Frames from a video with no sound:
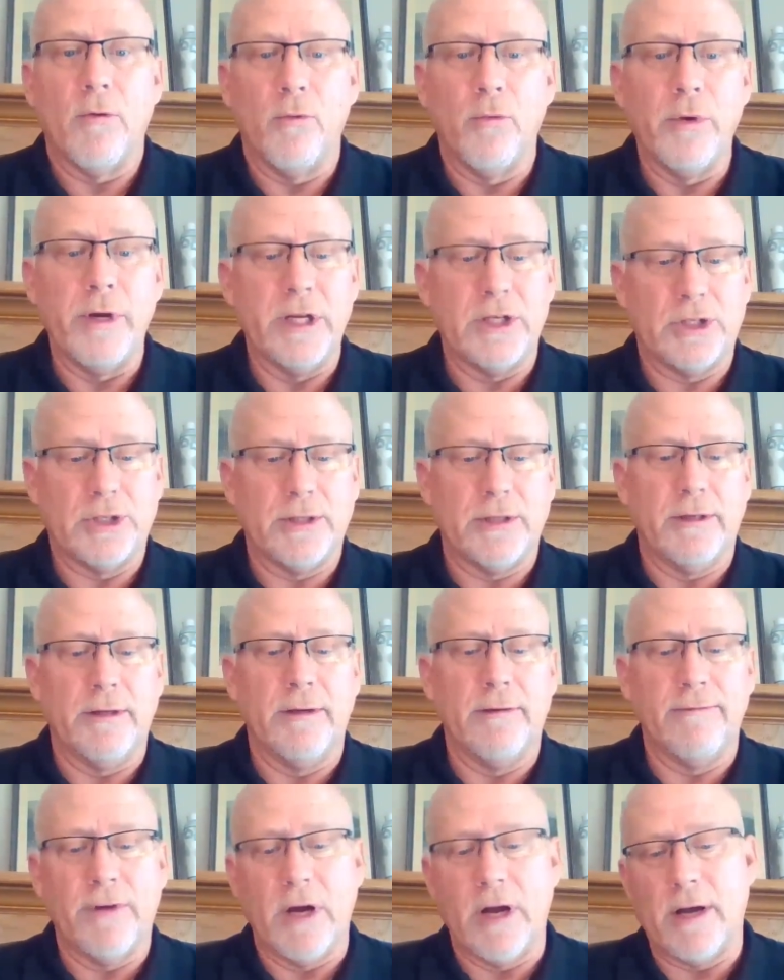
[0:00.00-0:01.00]
which
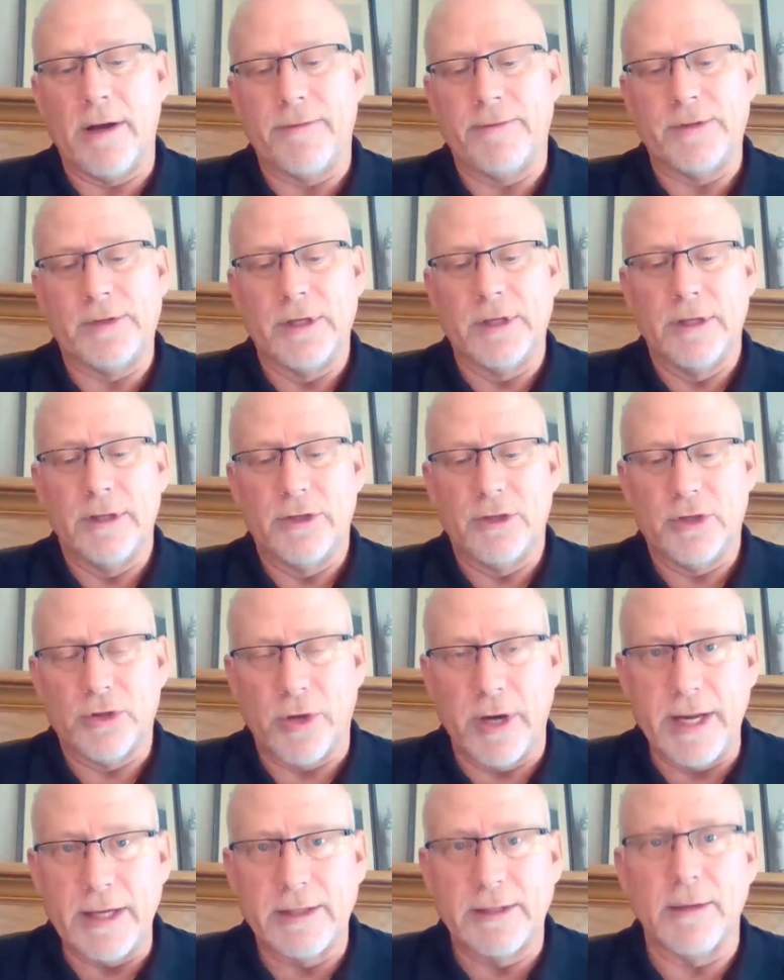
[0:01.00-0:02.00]
involves
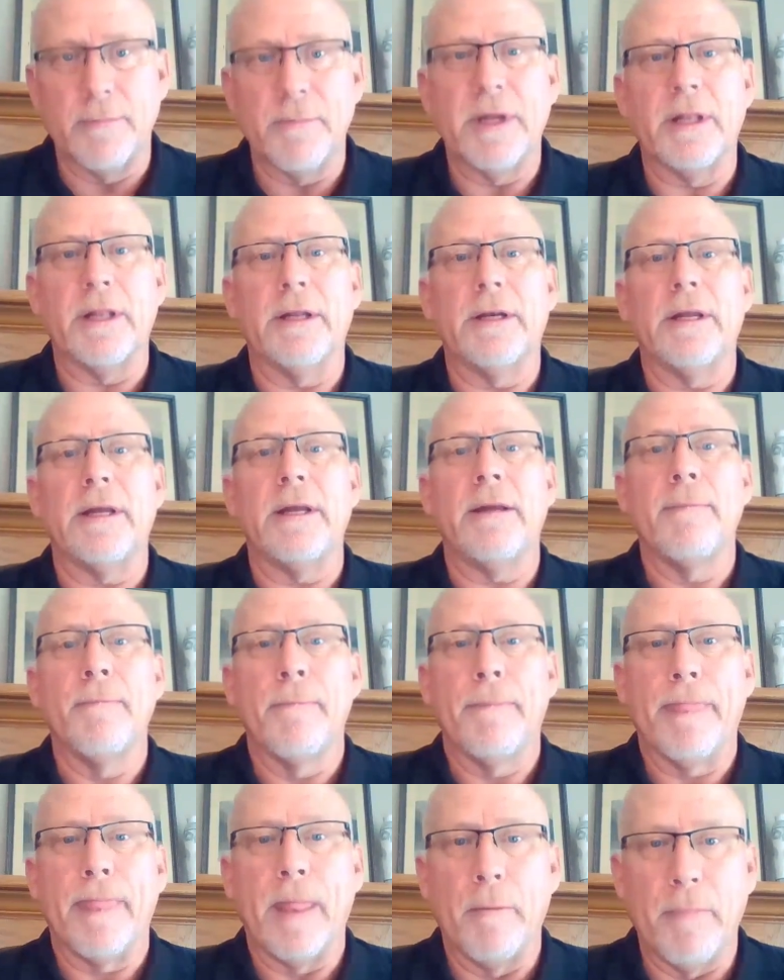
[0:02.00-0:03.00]
traceability,